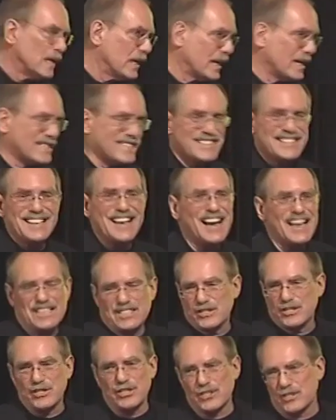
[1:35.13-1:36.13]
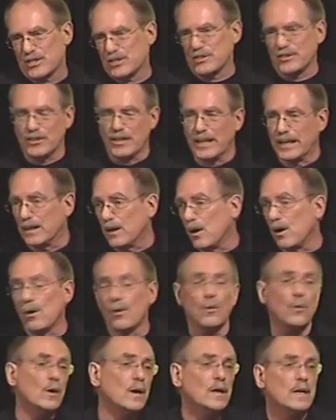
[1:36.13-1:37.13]
It's not just like,
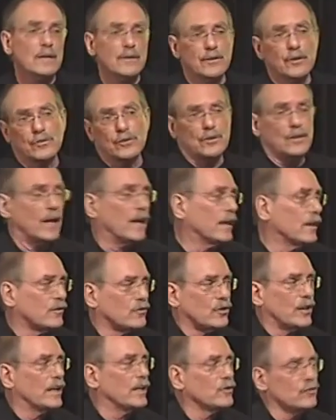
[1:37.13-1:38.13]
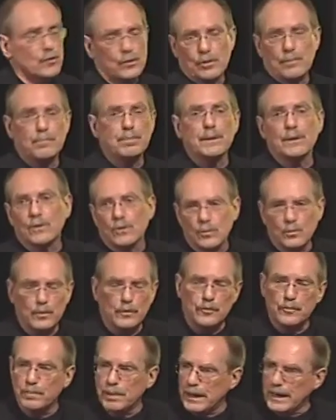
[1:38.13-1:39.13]
oh, there's a lot of change or a bill
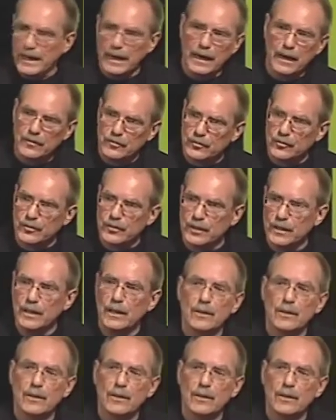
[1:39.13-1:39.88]
was passed,